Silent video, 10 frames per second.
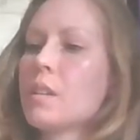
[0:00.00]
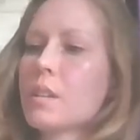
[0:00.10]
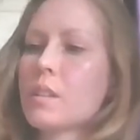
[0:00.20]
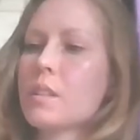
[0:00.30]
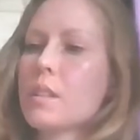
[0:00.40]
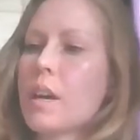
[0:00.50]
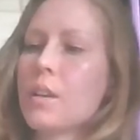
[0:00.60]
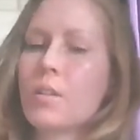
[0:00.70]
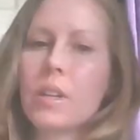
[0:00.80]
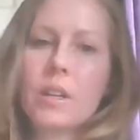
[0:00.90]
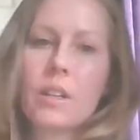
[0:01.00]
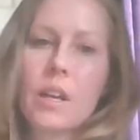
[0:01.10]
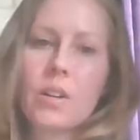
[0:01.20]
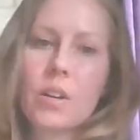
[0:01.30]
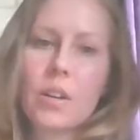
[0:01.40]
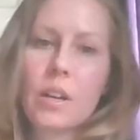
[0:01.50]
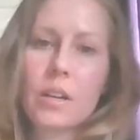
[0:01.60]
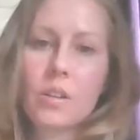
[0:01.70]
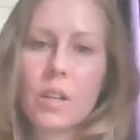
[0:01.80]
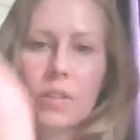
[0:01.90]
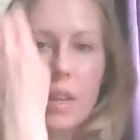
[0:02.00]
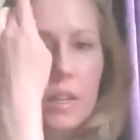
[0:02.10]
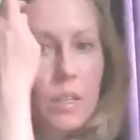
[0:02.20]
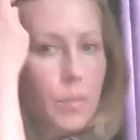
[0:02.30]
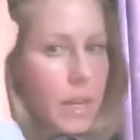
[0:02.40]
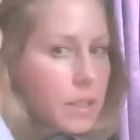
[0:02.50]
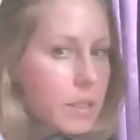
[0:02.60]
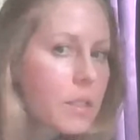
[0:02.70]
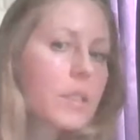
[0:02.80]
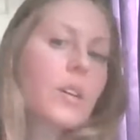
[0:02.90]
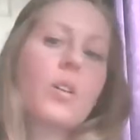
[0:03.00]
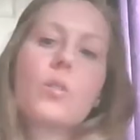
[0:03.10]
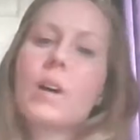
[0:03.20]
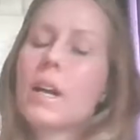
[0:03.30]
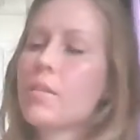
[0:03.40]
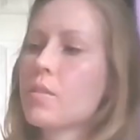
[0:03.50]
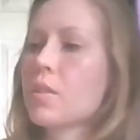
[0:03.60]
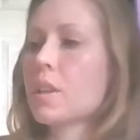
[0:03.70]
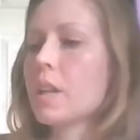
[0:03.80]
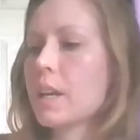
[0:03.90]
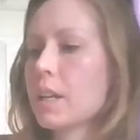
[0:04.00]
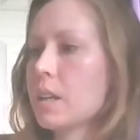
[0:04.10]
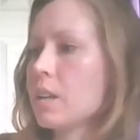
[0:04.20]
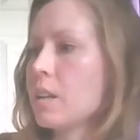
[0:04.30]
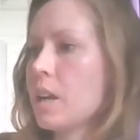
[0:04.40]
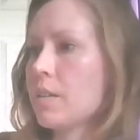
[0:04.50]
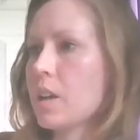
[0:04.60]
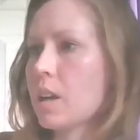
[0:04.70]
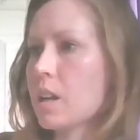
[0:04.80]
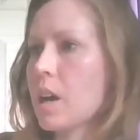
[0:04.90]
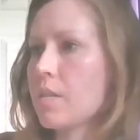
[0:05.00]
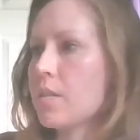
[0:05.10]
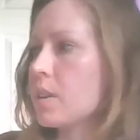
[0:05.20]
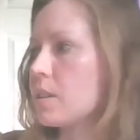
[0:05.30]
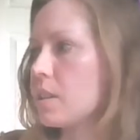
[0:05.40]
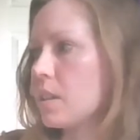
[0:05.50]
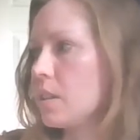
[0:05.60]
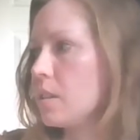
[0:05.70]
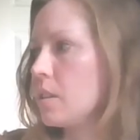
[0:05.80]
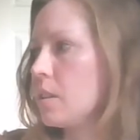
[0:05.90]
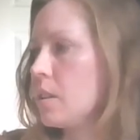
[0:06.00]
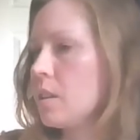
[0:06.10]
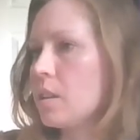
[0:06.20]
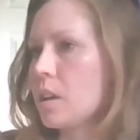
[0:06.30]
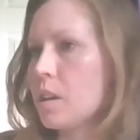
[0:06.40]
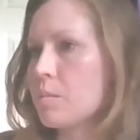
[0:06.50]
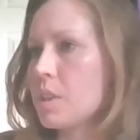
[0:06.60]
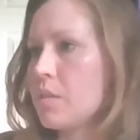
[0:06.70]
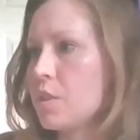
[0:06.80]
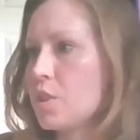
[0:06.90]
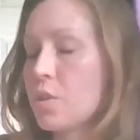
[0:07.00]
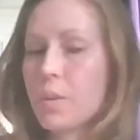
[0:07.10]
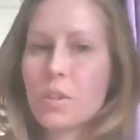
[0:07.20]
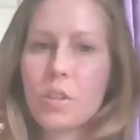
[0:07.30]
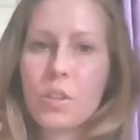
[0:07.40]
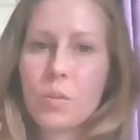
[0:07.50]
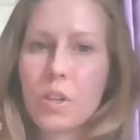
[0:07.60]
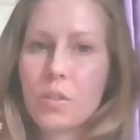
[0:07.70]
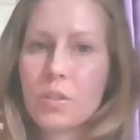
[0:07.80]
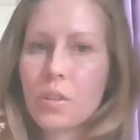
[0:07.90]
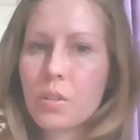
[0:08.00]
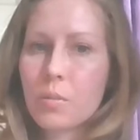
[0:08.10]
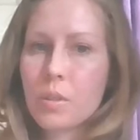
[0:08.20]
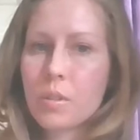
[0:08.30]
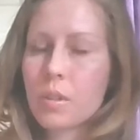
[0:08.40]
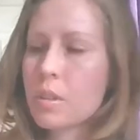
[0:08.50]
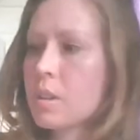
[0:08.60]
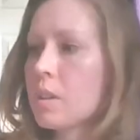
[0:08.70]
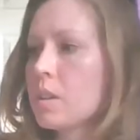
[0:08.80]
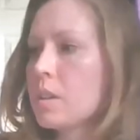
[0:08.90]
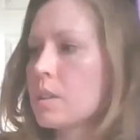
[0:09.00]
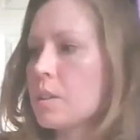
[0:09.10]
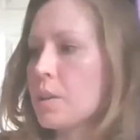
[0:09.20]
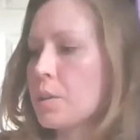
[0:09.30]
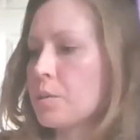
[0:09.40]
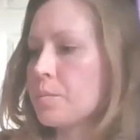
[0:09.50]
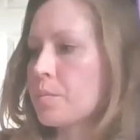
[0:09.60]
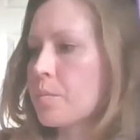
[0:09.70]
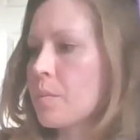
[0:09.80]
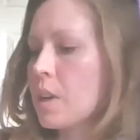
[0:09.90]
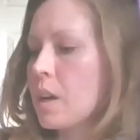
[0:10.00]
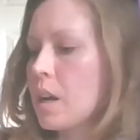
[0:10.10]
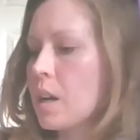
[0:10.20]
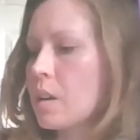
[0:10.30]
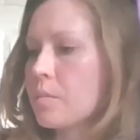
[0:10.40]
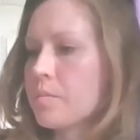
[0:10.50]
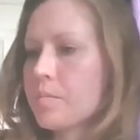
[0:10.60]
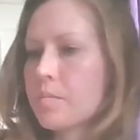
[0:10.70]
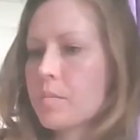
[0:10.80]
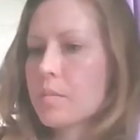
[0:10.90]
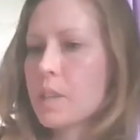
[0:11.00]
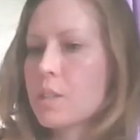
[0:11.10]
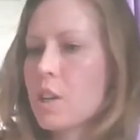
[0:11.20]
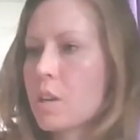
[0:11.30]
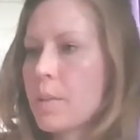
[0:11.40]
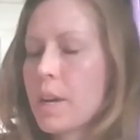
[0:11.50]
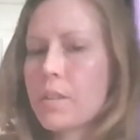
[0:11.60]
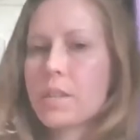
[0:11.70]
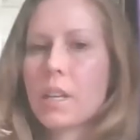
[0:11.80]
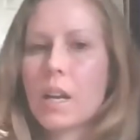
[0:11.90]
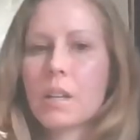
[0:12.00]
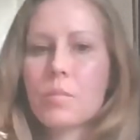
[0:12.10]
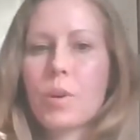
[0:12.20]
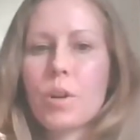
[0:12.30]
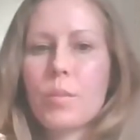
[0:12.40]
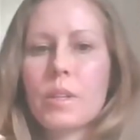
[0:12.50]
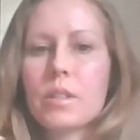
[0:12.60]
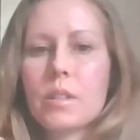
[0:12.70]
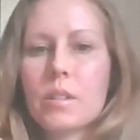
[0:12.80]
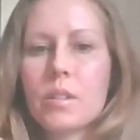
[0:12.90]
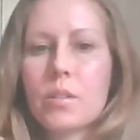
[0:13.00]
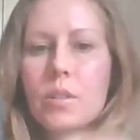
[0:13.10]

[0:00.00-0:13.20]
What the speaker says: because I don't like clutter and I don't have a lot of space. So I have to really like it and have a lot of confidence in it to even show it to you on YouTube. So let's talk about the side compartments. So